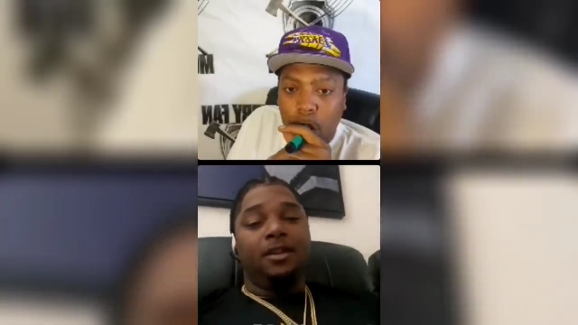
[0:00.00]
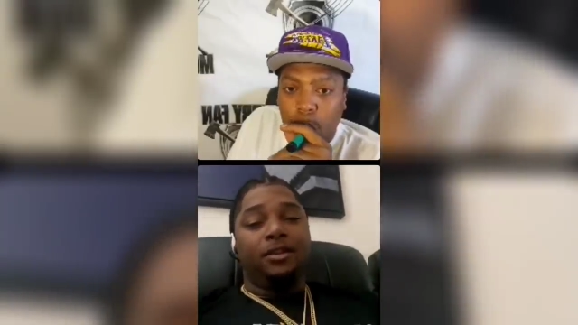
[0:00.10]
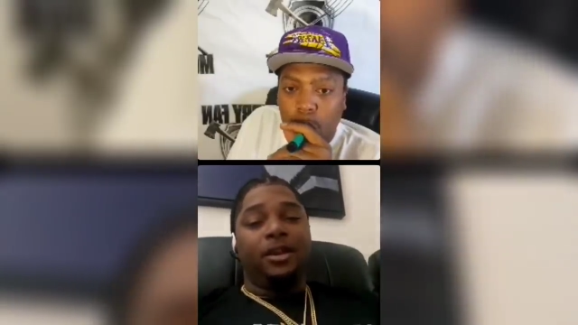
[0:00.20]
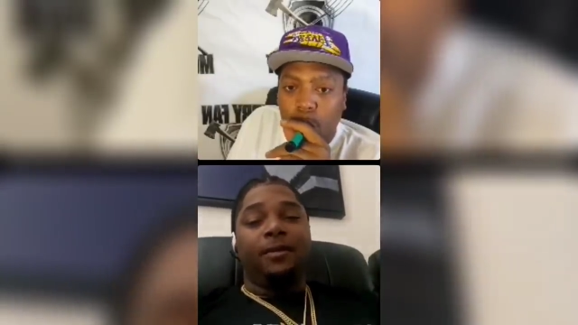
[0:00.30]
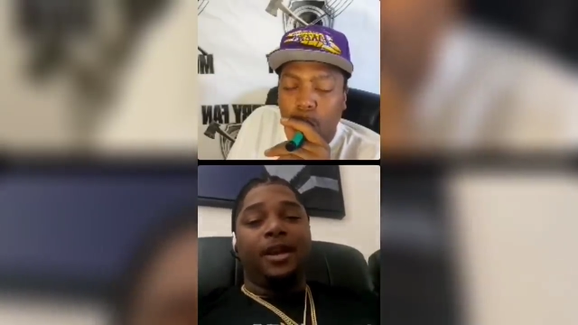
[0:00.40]

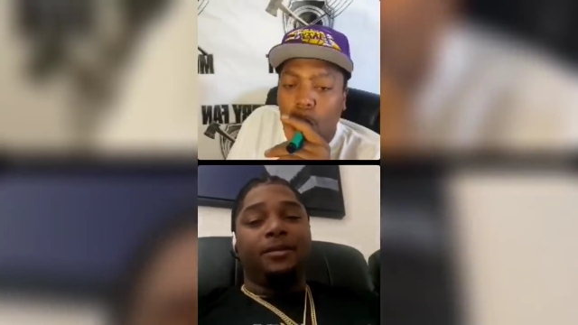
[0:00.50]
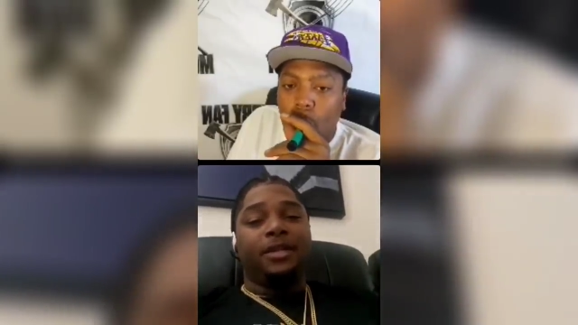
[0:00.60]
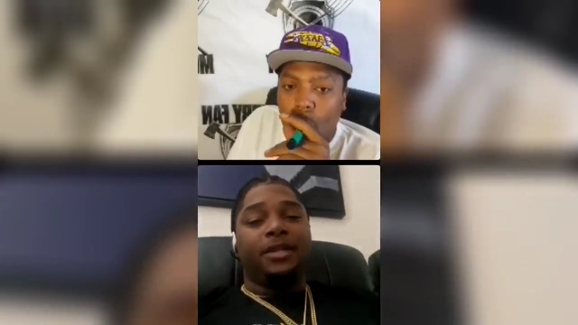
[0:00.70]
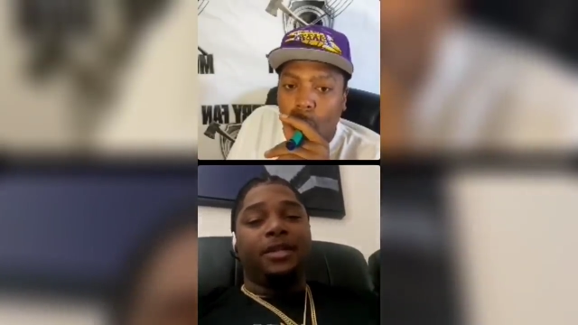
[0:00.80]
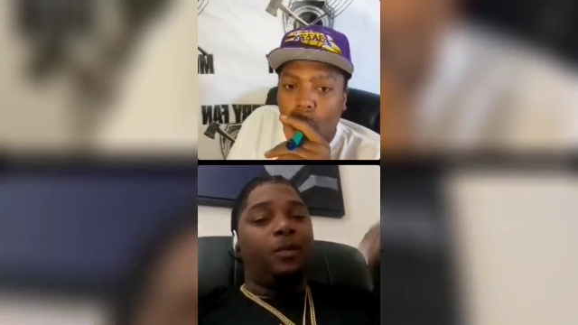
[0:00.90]
Speaker 1: You did what I'm
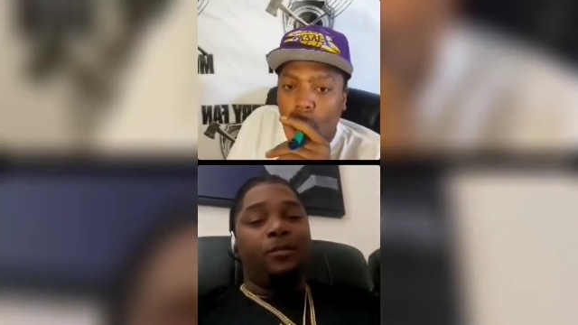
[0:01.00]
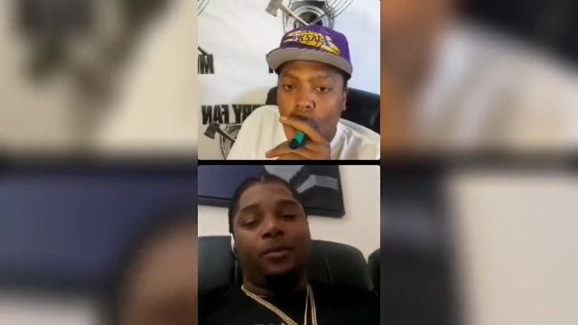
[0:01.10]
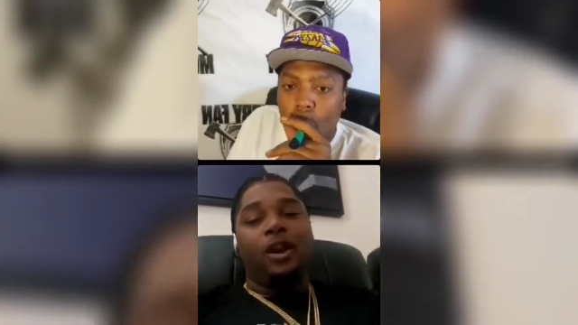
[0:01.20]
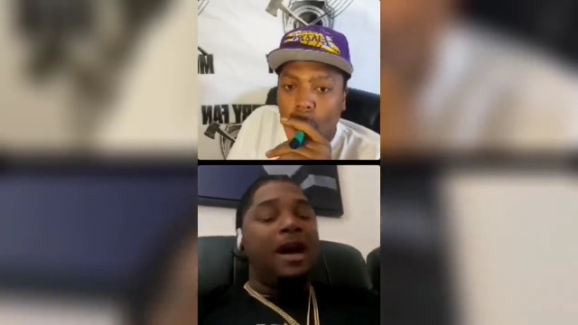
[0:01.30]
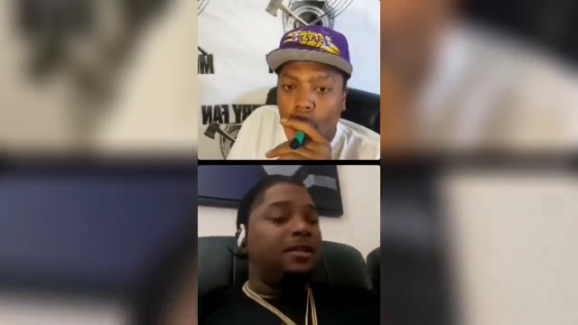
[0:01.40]
saying? So
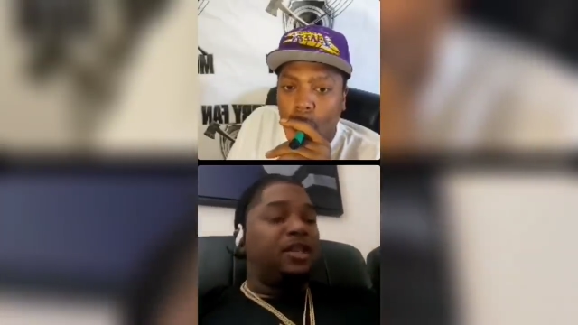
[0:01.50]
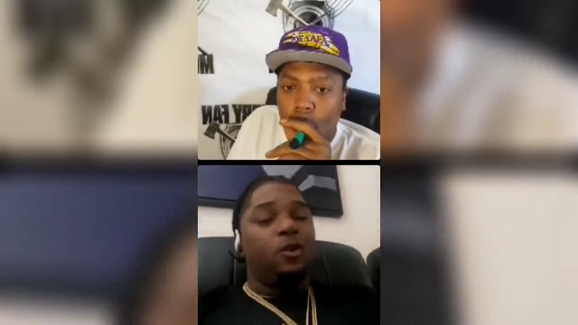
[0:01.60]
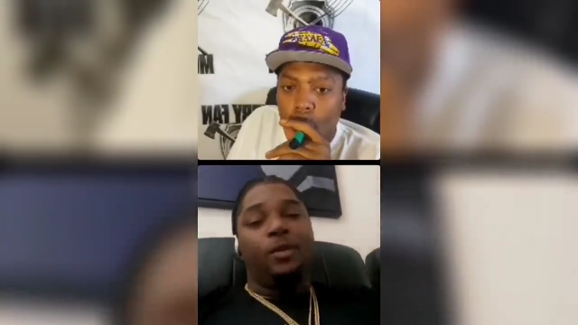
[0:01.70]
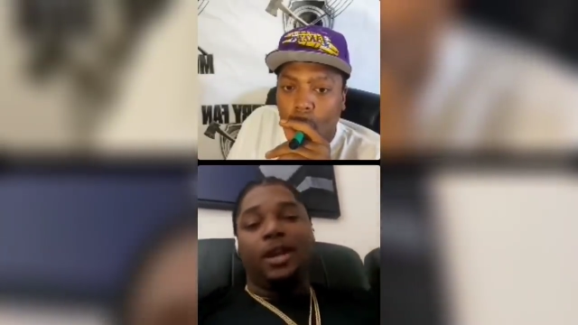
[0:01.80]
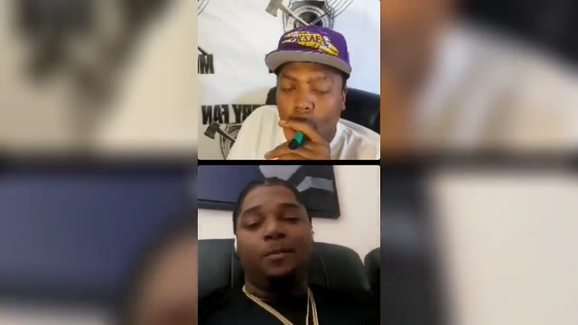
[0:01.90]
people know I
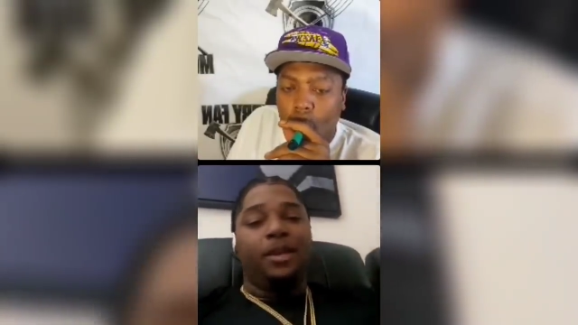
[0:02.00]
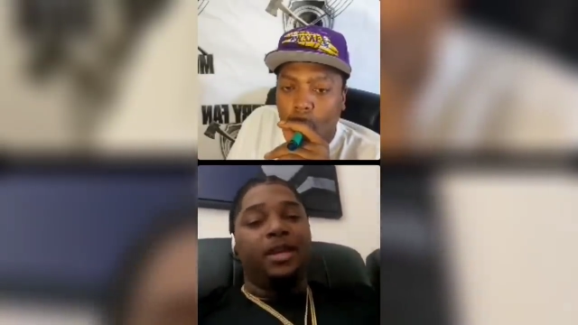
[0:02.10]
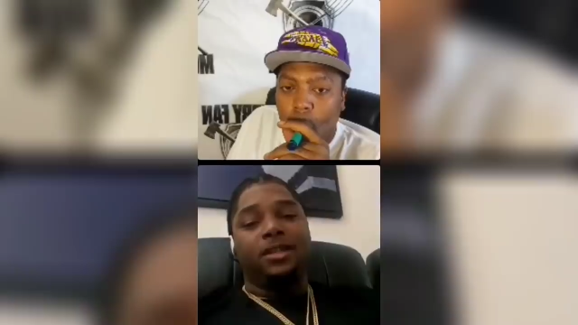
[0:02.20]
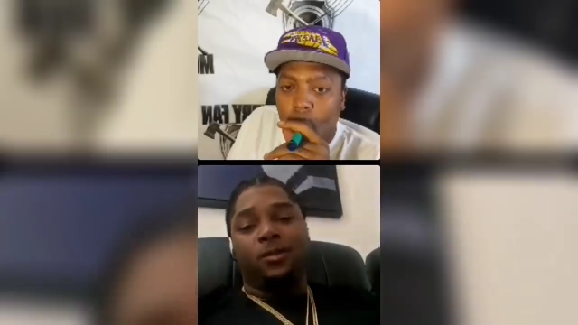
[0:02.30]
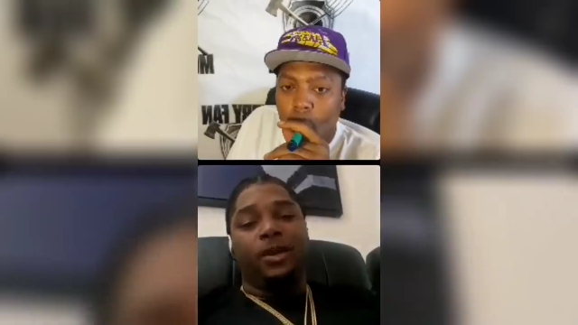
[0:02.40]
still been in
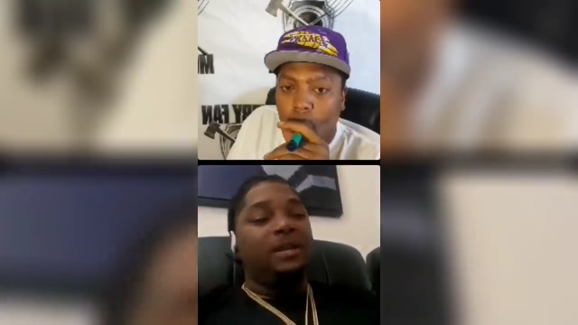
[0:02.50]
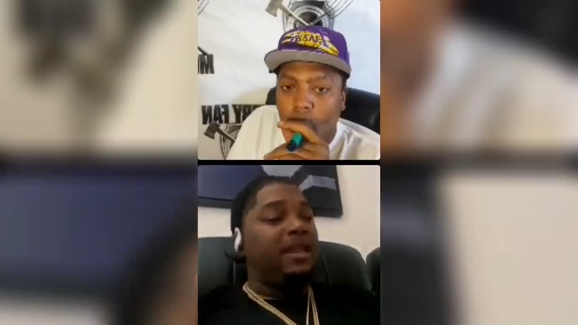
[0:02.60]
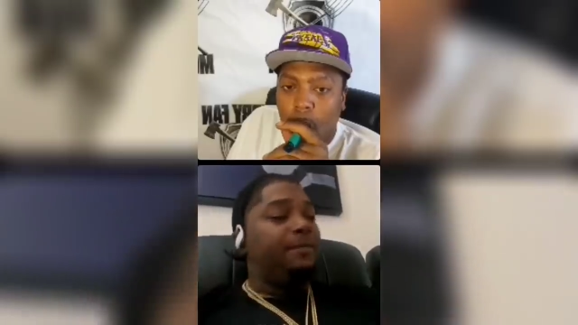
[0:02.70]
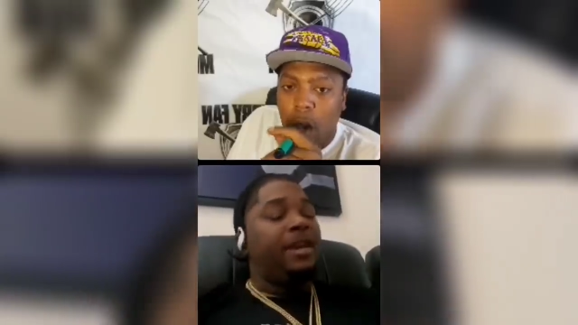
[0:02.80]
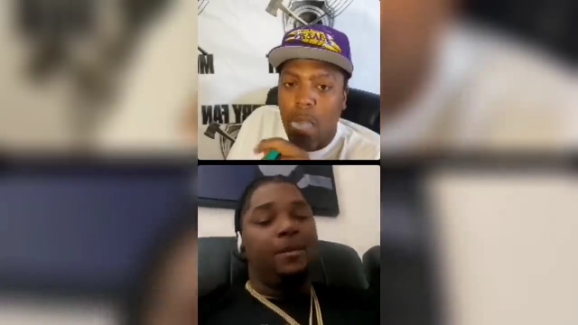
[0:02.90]
business with him.
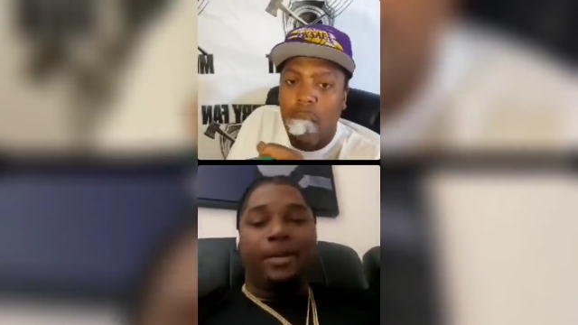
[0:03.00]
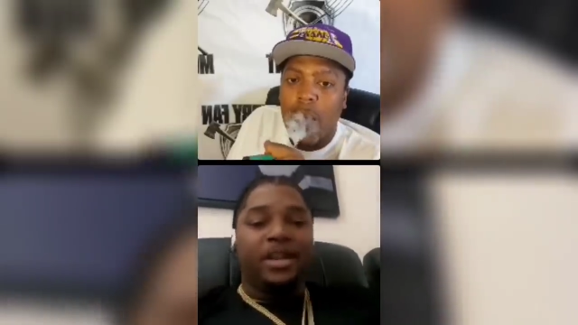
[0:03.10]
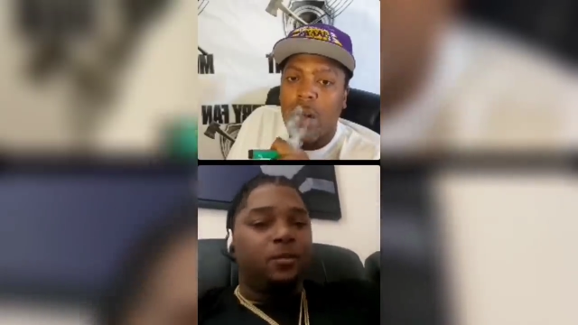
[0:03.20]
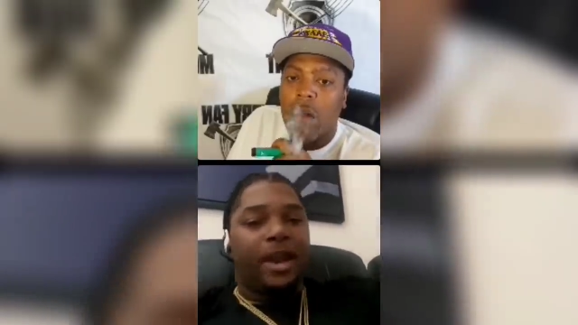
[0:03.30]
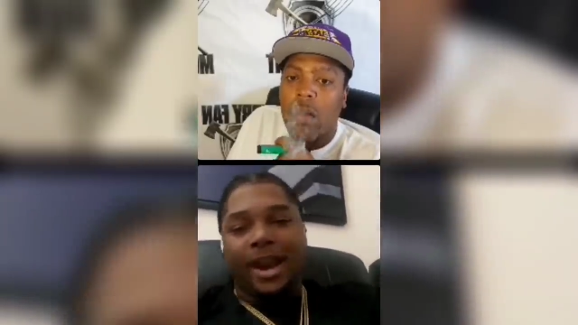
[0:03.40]
He been in
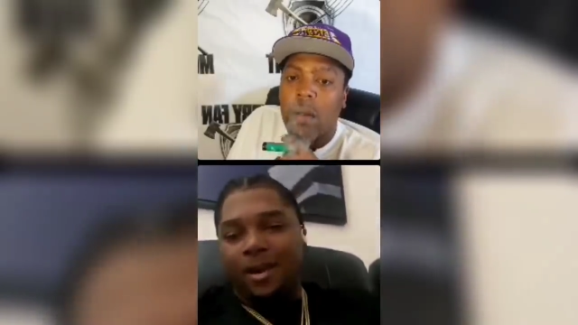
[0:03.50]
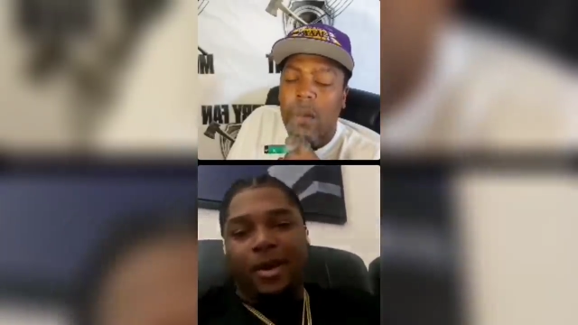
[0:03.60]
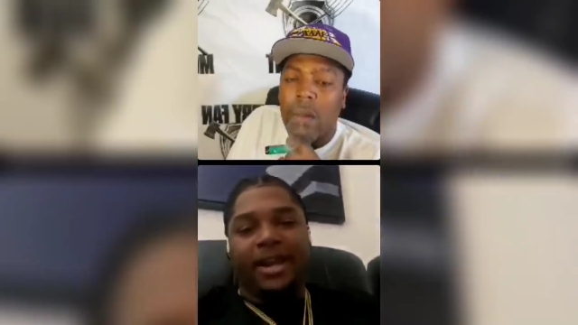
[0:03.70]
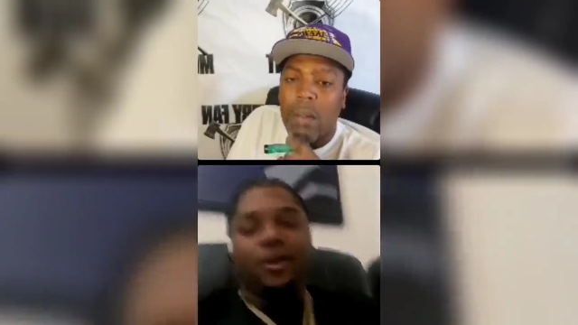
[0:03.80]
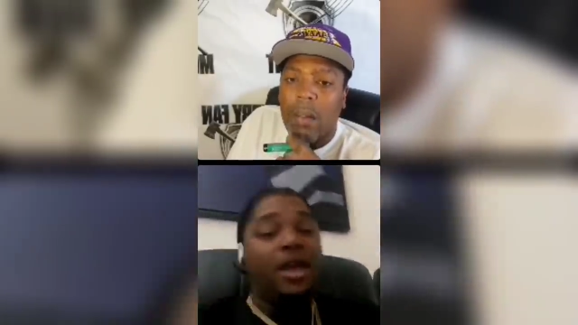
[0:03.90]
business with
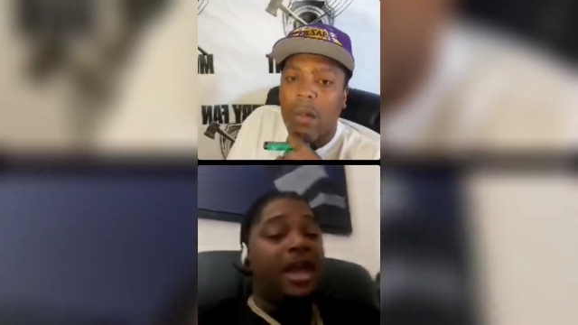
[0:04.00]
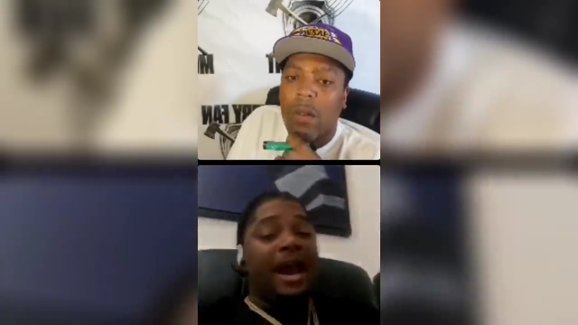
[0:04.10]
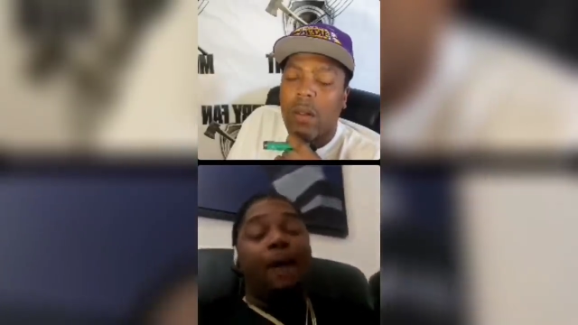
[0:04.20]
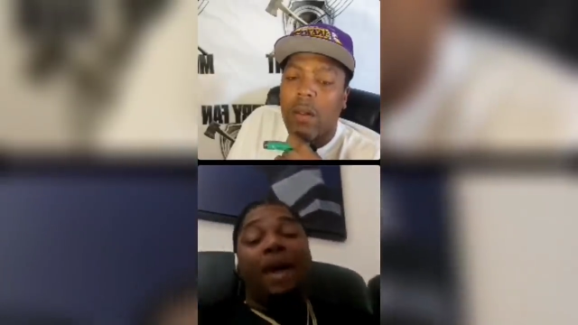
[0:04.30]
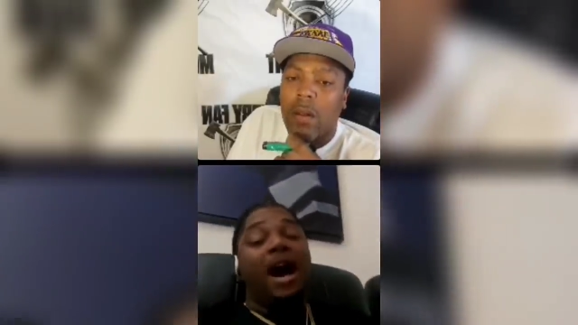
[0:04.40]
everybody else.
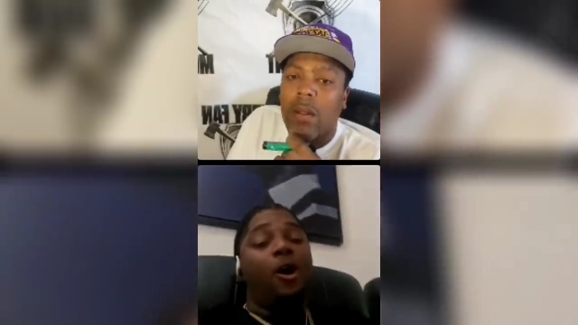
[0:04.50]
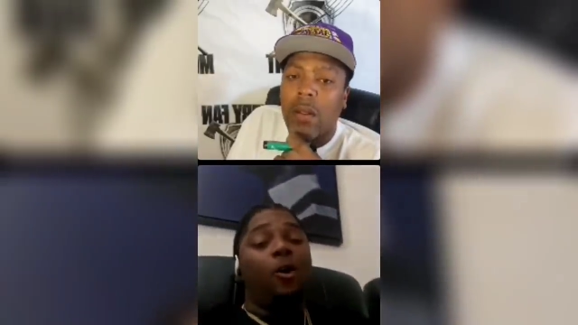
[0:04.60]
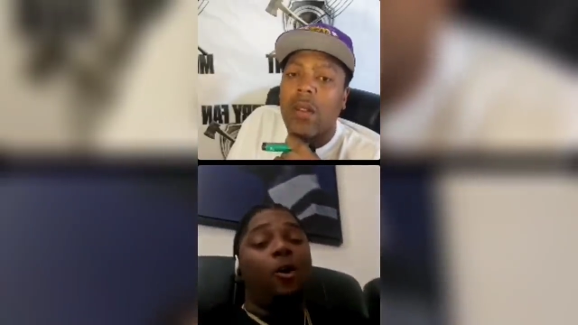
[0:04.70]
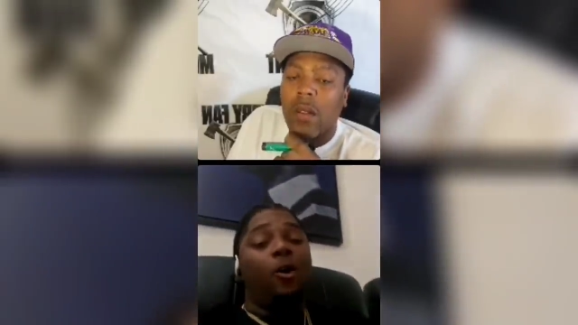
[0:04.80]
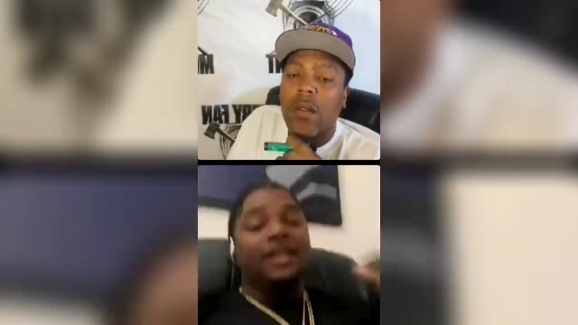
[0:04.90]
My
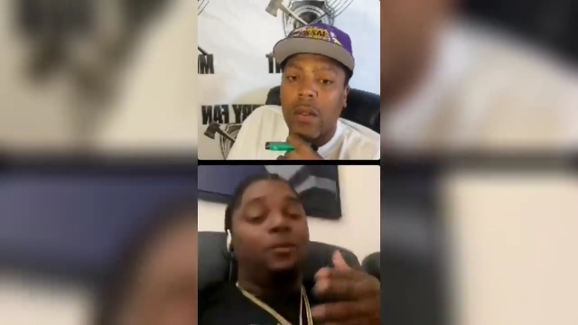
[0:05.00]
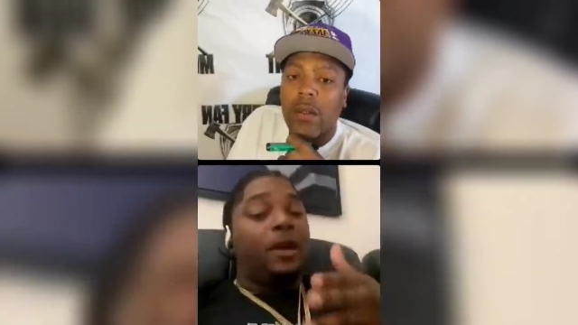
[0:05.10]
whole thing is